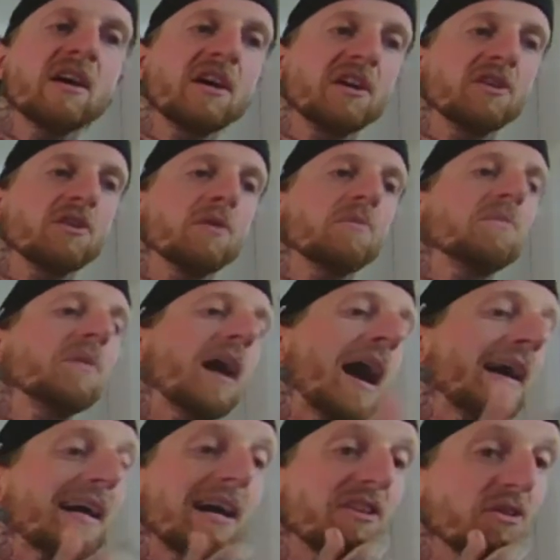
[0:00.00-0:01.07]
You know,
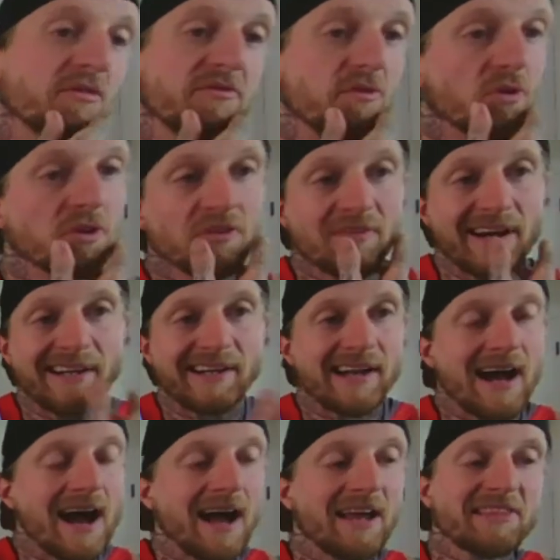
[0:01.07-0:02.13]
I got Luke Fortner rated
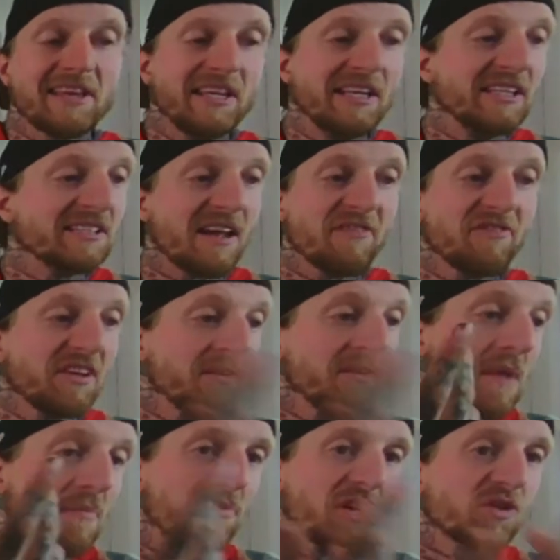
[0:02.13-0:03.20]
high. I think he's definitely in
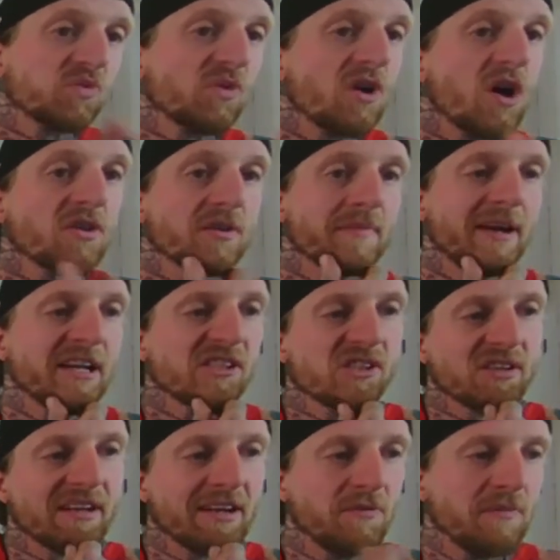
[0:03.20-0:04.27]
my plus 100, man.
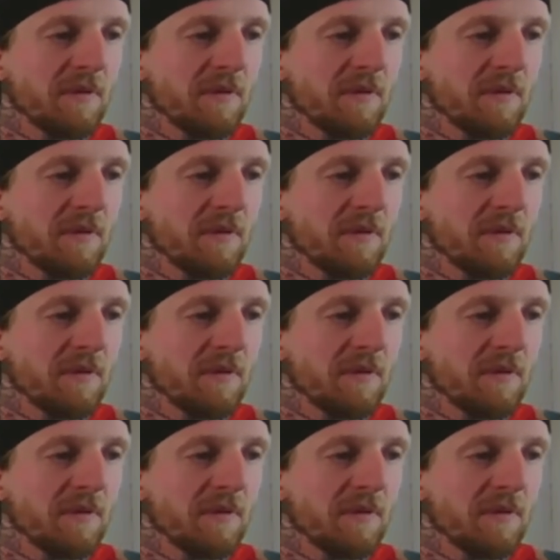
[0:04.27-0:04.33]
So, like,